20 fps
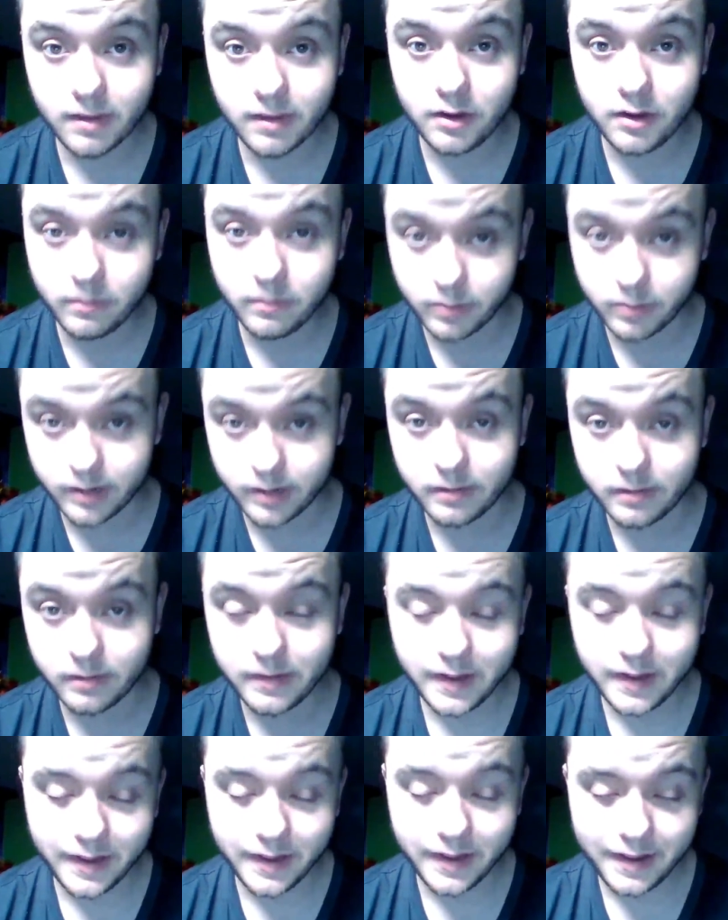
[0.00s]
You will.
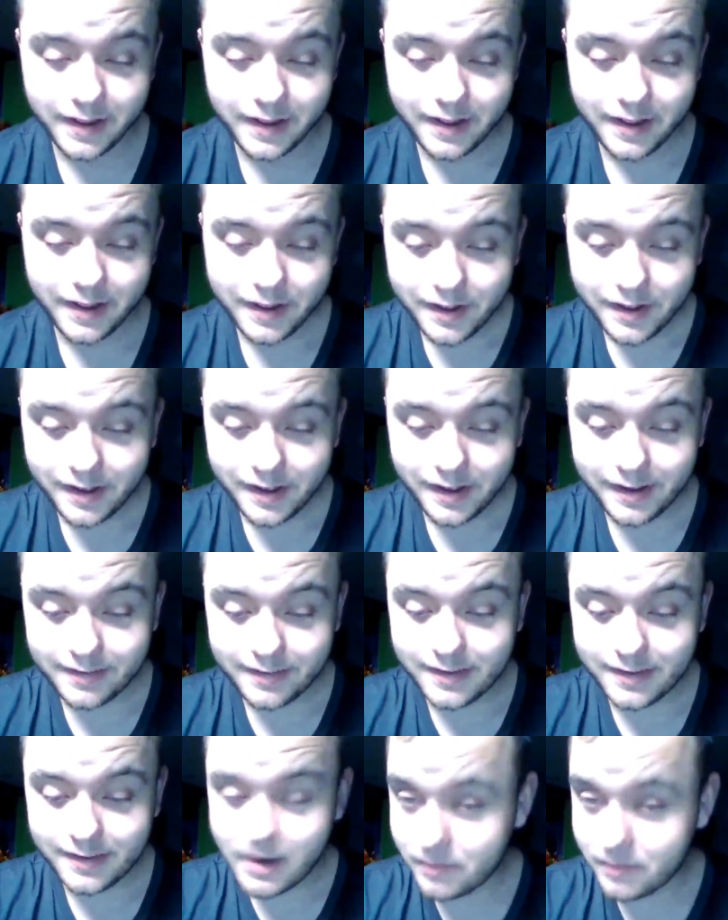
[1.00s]

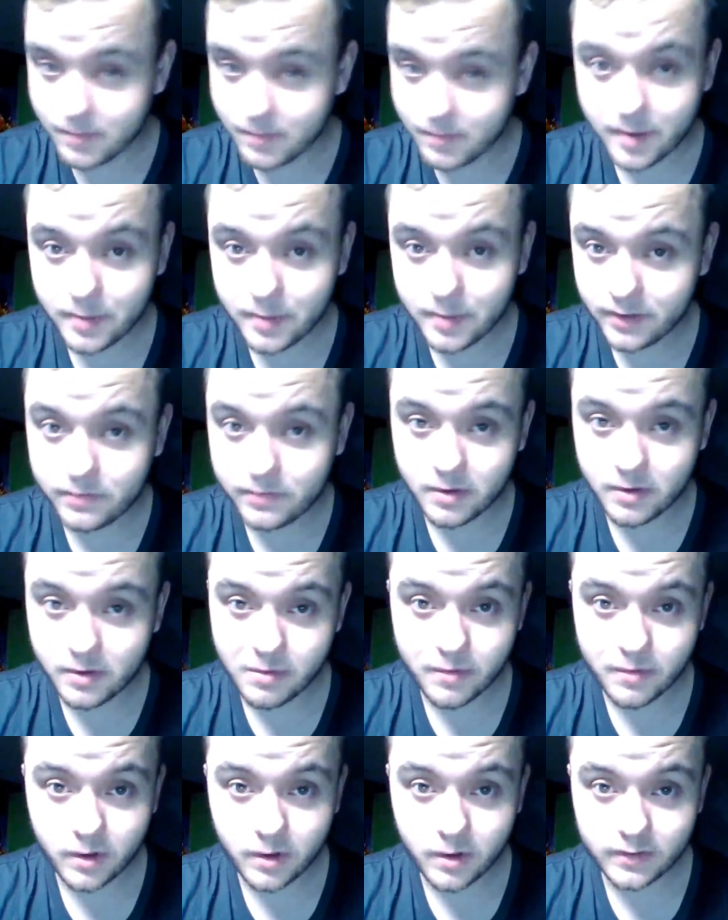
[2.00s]
It's definitely my best film
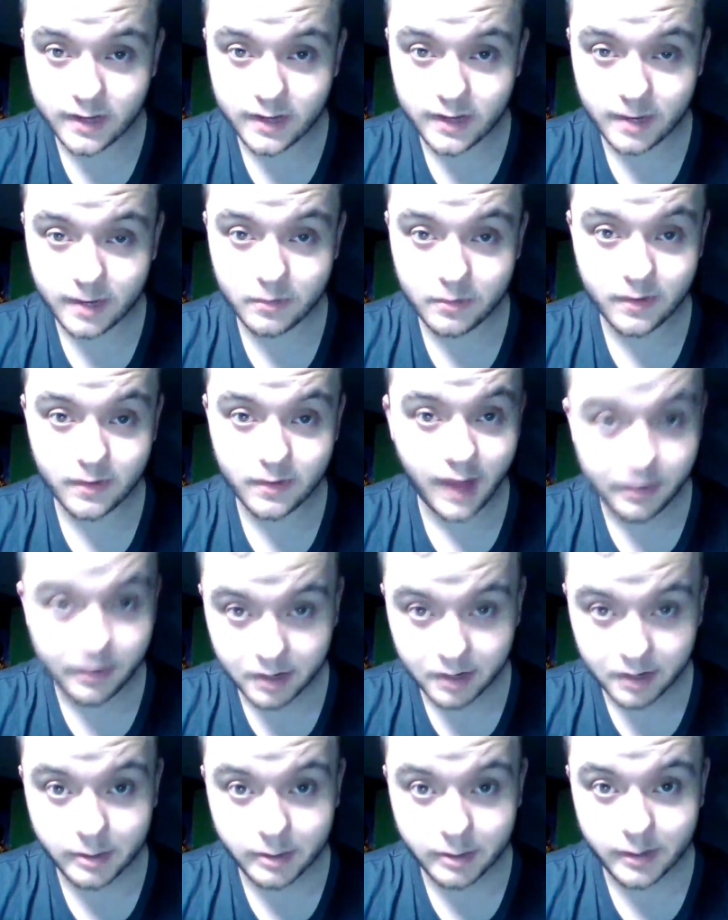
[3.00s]
of all time. So that's
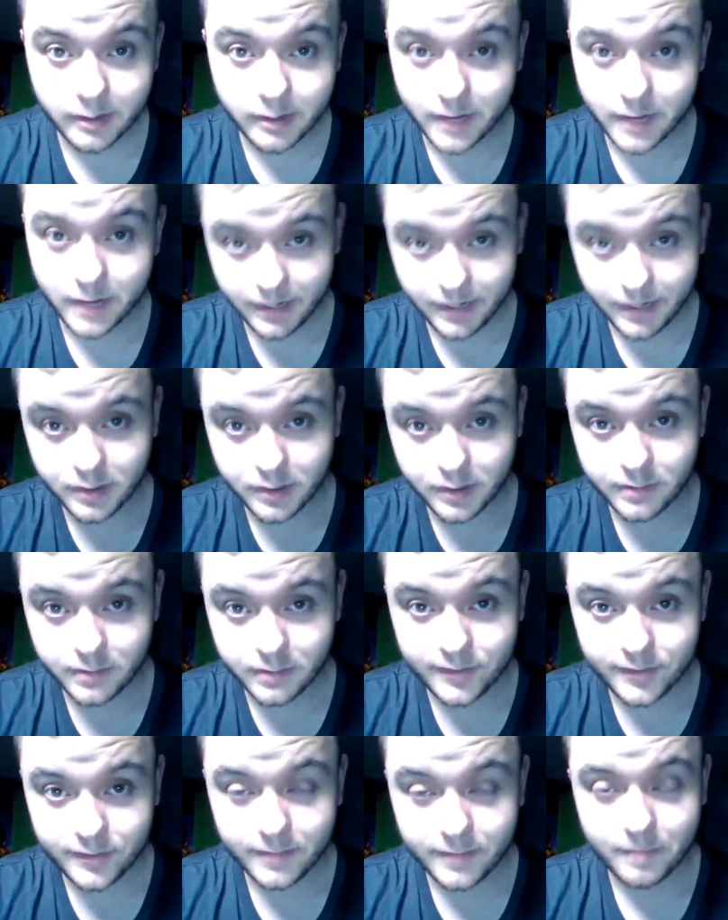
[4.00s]
how I rank my films.